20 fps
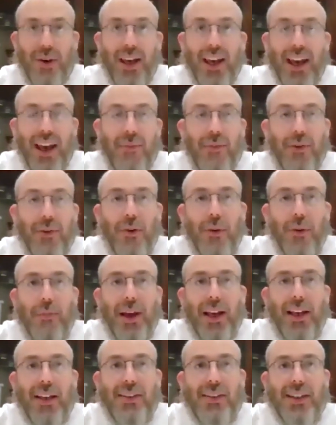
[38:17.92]
We came to a
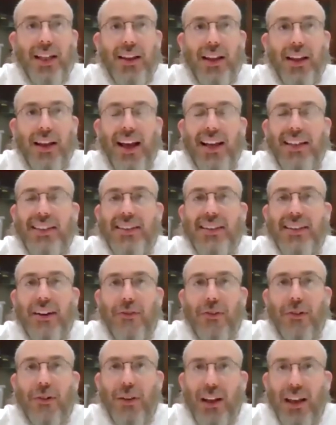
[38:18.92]
base that the guys
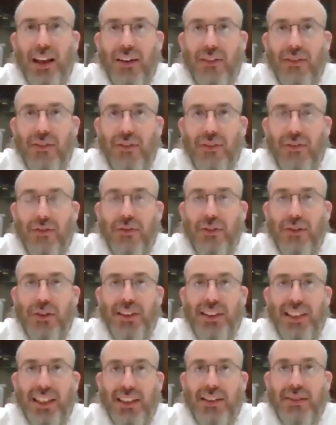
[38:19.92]
never leave for
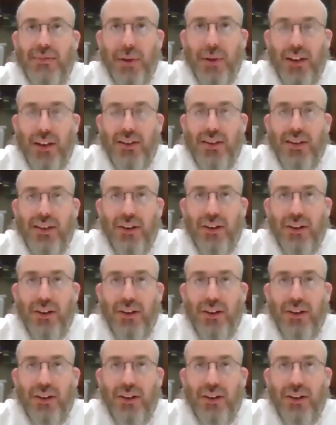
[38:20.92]
6 months.